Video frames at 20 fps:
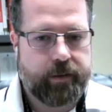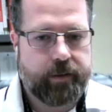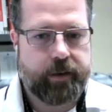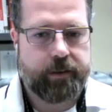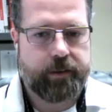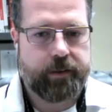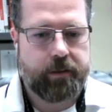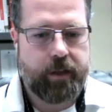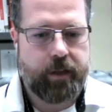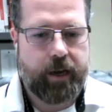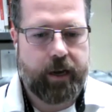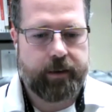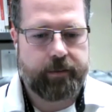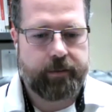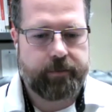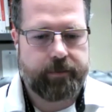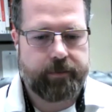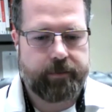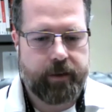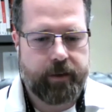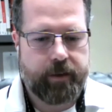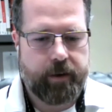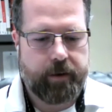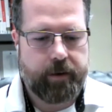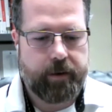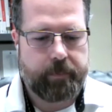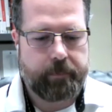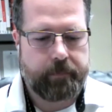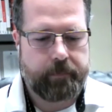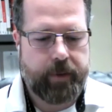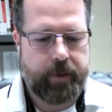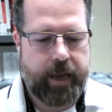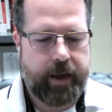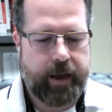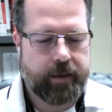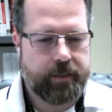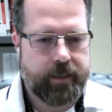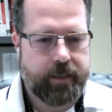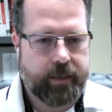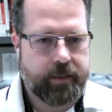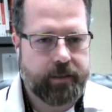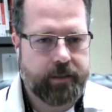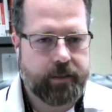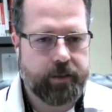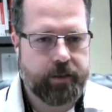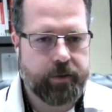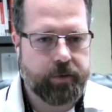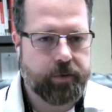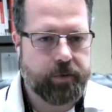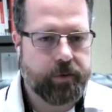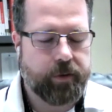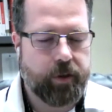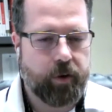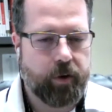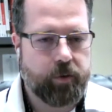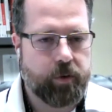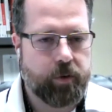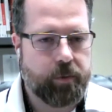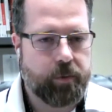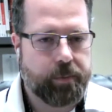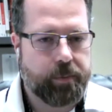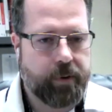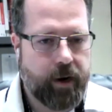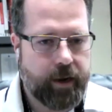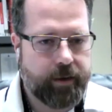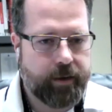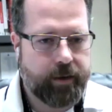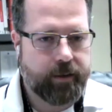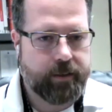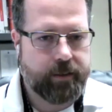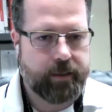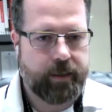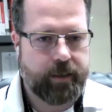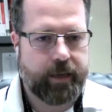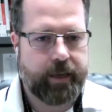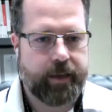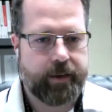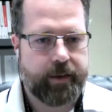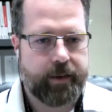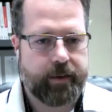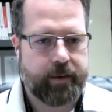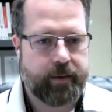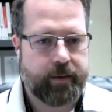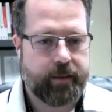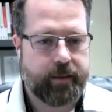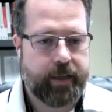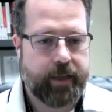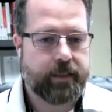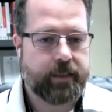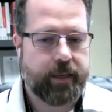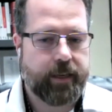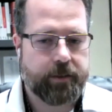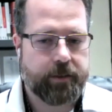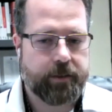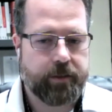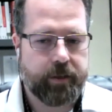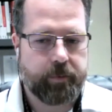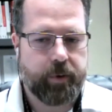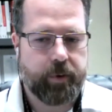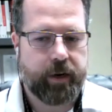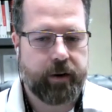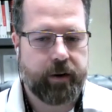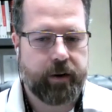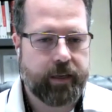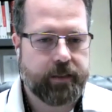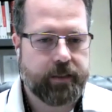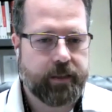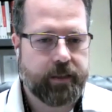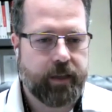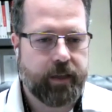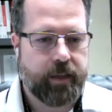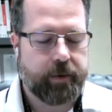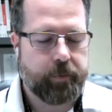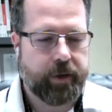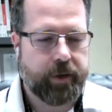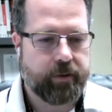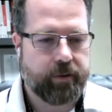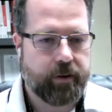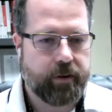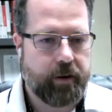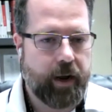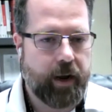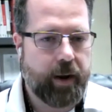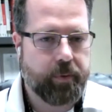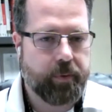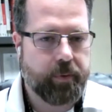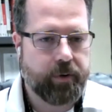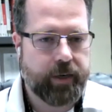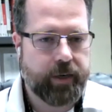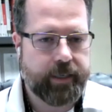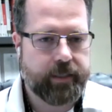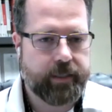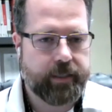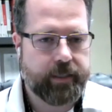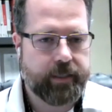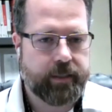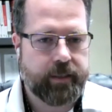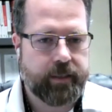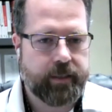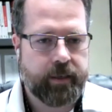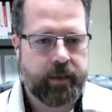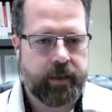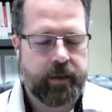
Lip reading: There's a lot of access to local products, and that's actually where Clyde Weaver operates.